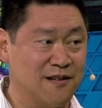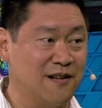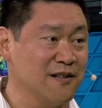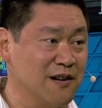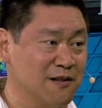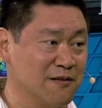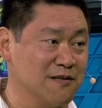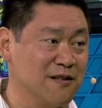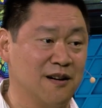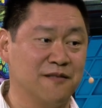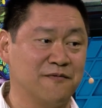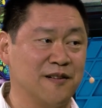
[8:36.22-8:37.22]
high dollar
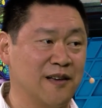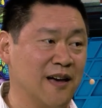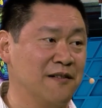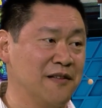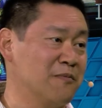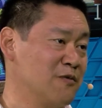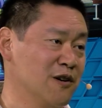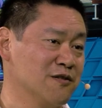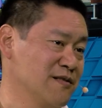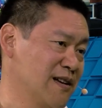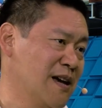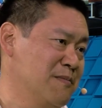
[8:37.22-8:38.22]
stuff, and they have that
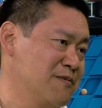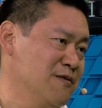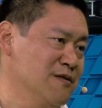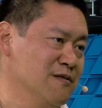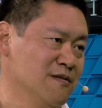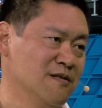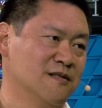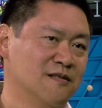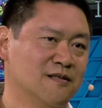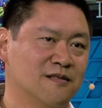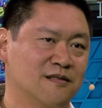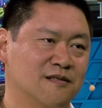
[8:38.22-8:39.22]
pressure, and they came through,
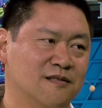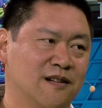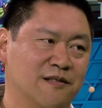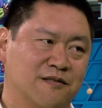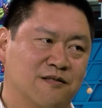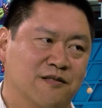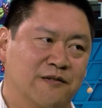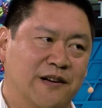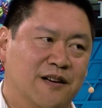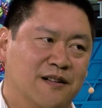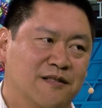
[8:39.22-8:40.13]
and they're still doing it.